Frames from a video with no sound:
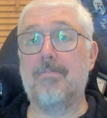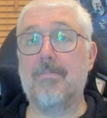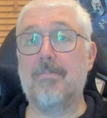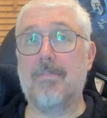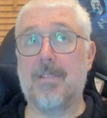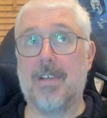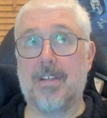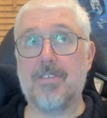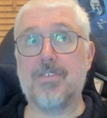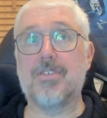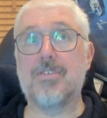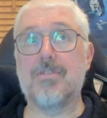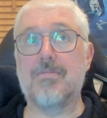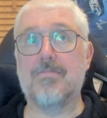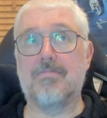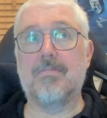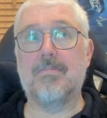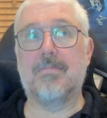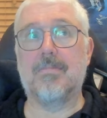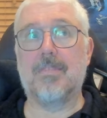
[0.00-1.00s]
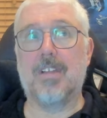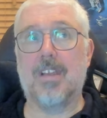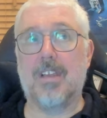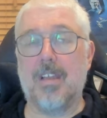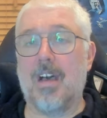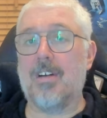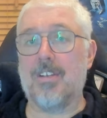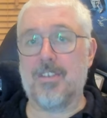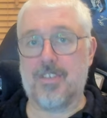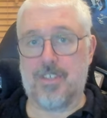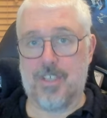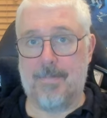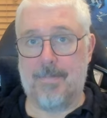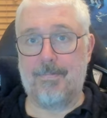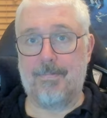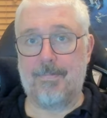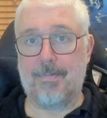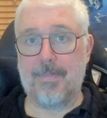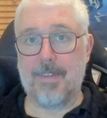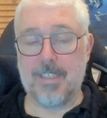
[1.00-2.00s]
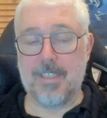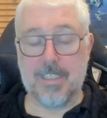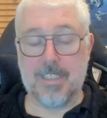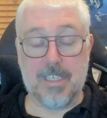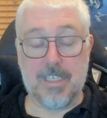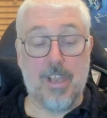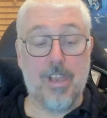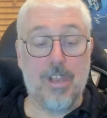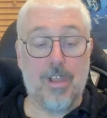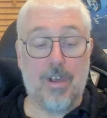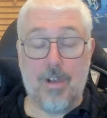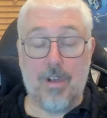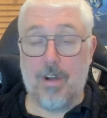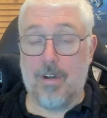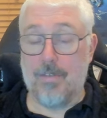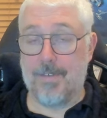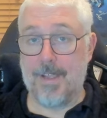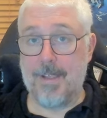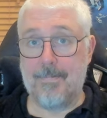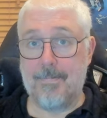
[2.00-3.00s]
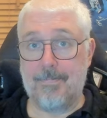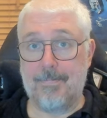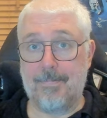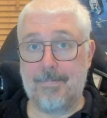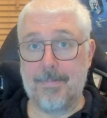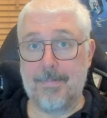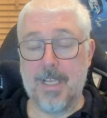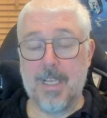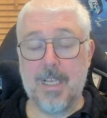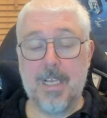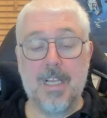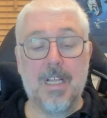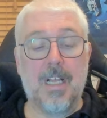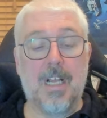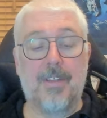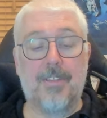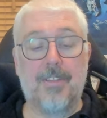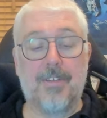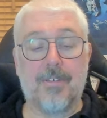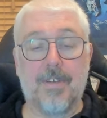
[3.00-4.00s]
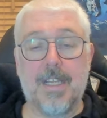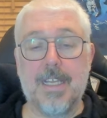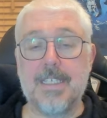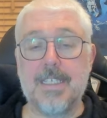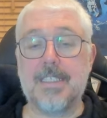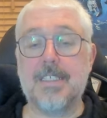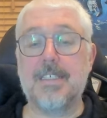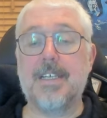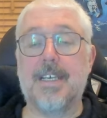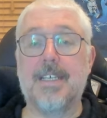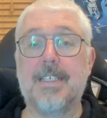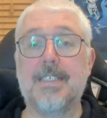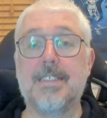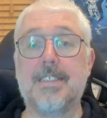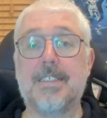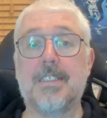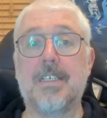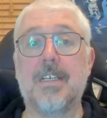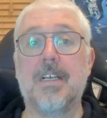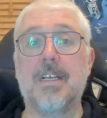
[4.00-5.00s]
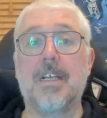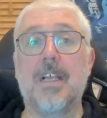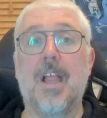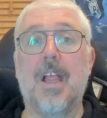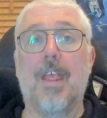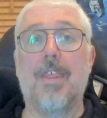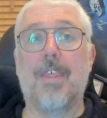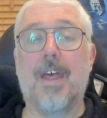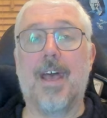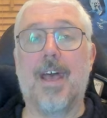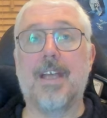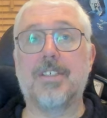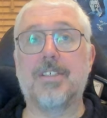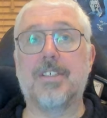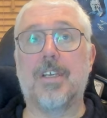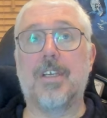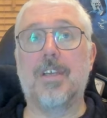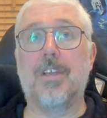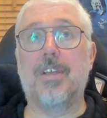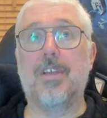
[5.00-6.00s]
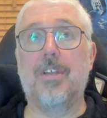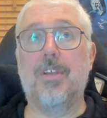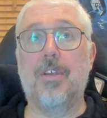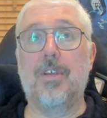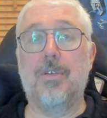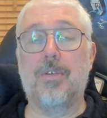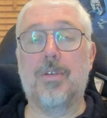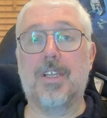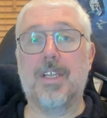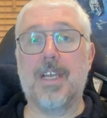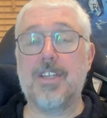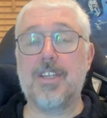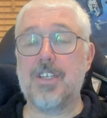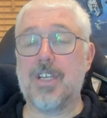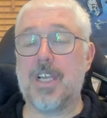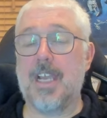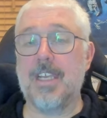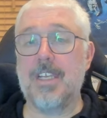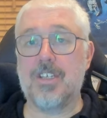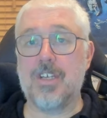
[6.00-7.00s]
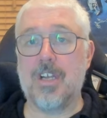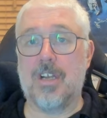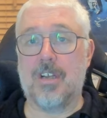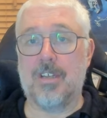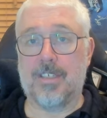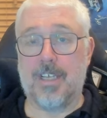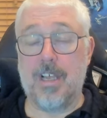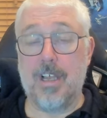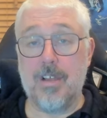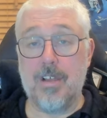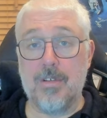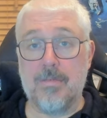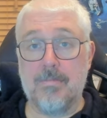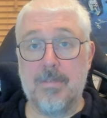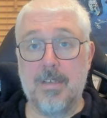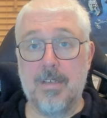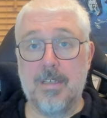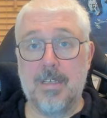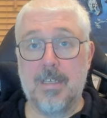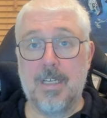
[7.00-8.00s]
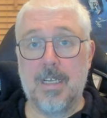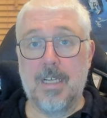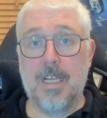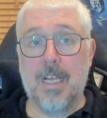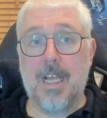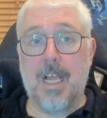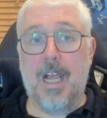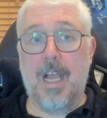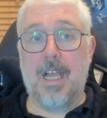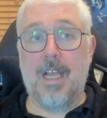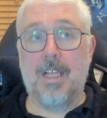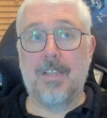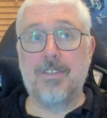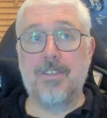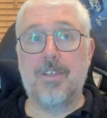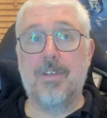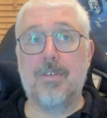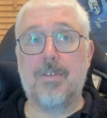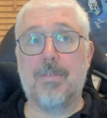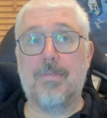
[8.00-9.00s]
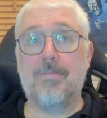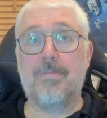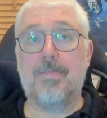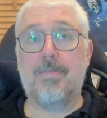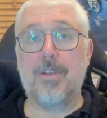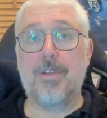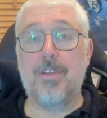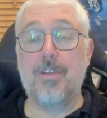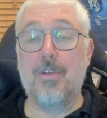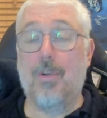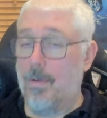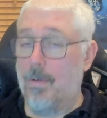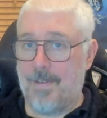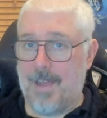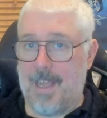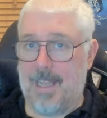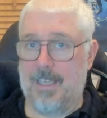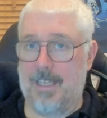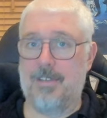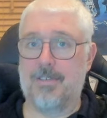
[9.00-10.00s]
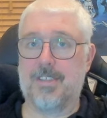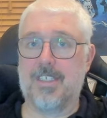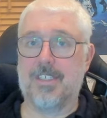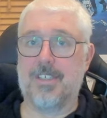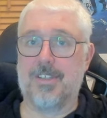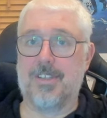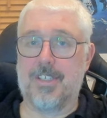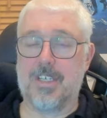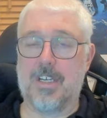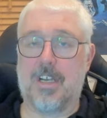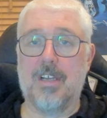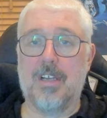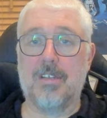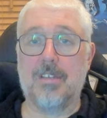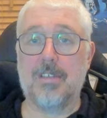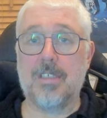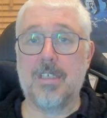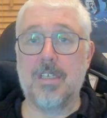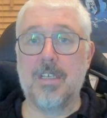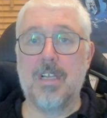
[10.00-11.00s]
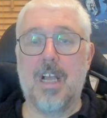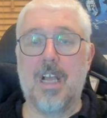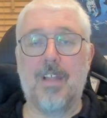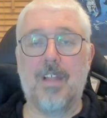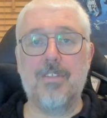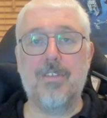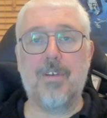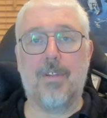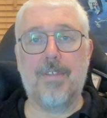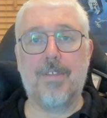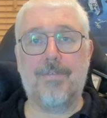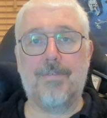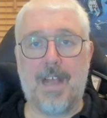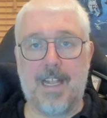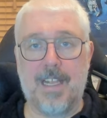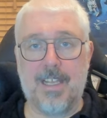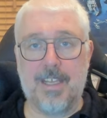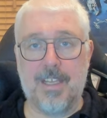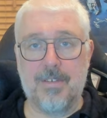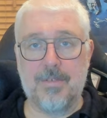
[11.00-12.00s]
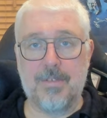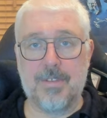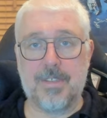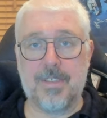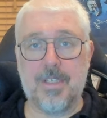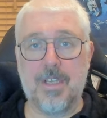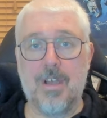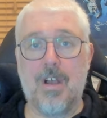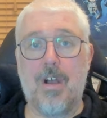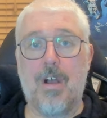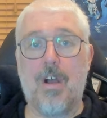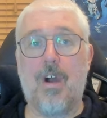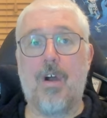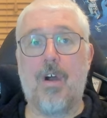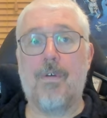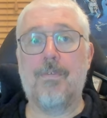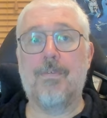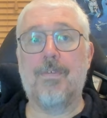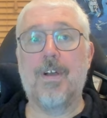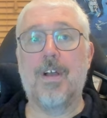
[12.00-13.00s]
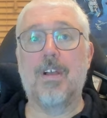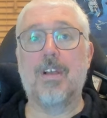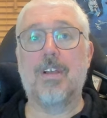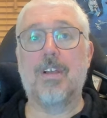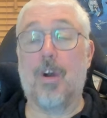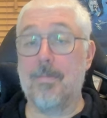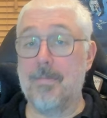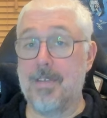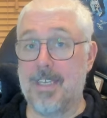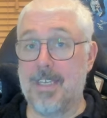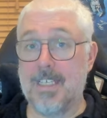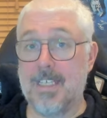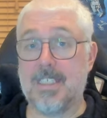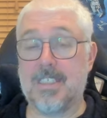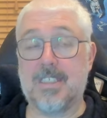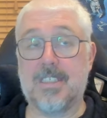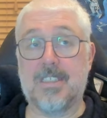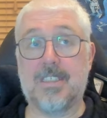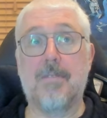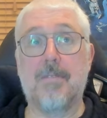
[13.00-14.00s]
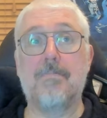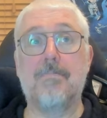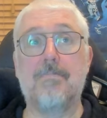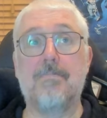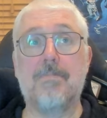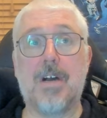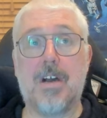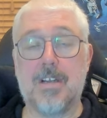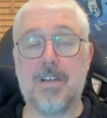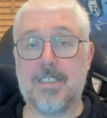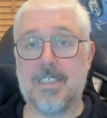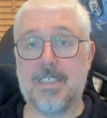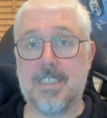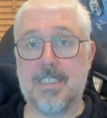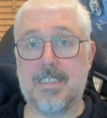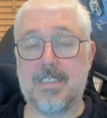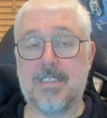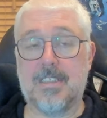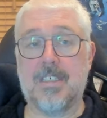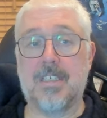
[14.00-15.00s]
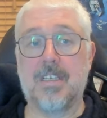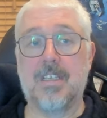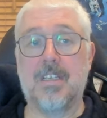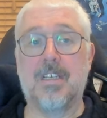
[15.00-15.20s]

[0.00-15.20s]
much larger. There's a lot of it. And the reason is that you can educate your child at home and you can put your values into the child and not the values of communists, Marxist,